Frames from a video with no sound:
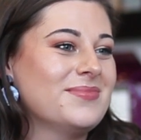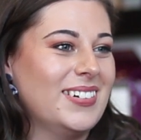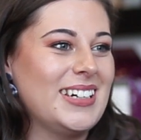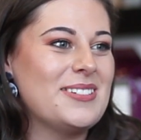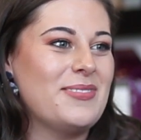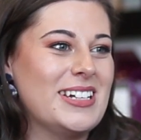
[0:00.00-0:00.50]
I
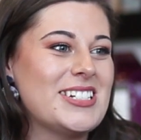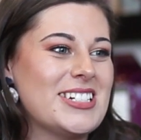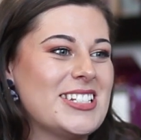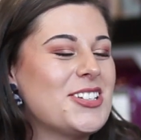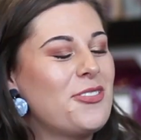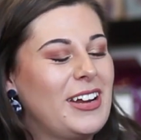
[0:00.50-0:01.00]
can
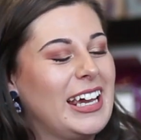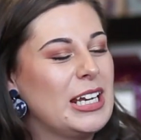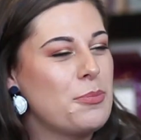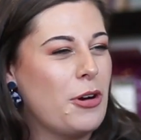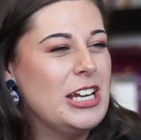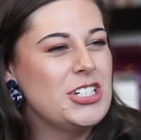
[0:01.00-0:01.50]
imagine, sort of like an
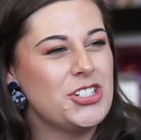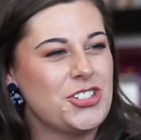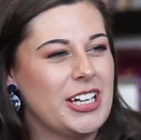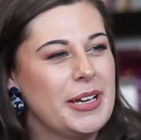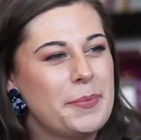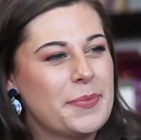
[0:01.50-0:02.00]
apprenticeship.